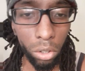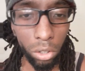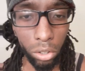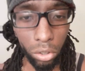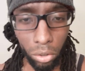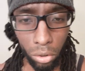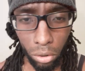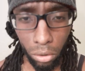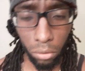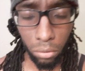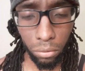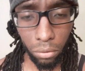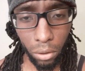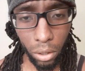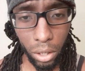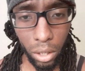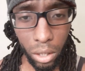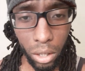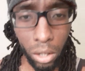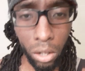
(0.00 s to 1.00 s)

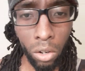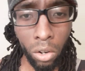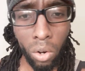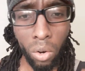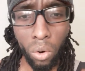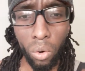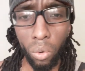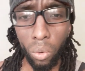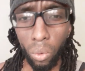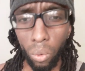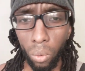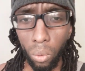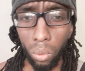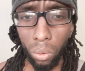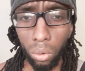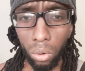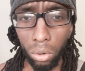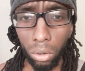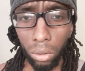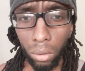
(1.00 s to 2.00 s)
girlfriend
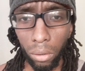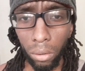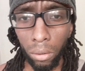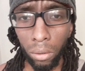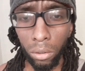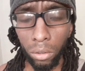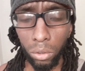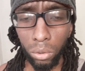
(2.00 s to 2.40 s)
or,